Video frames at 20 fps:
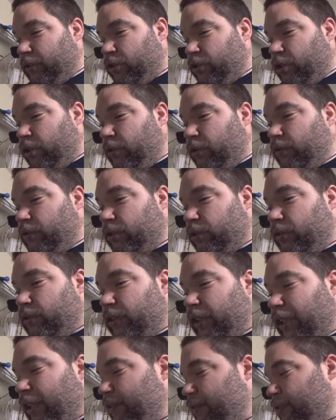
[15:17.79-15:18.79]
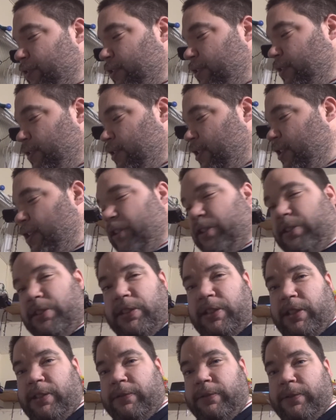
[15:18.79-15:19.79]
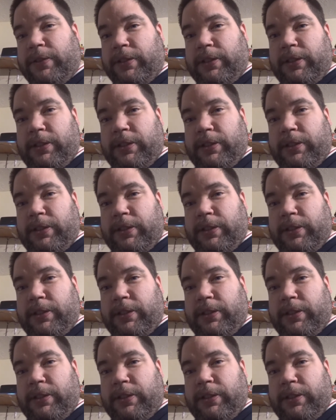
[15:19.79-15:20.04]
2009, so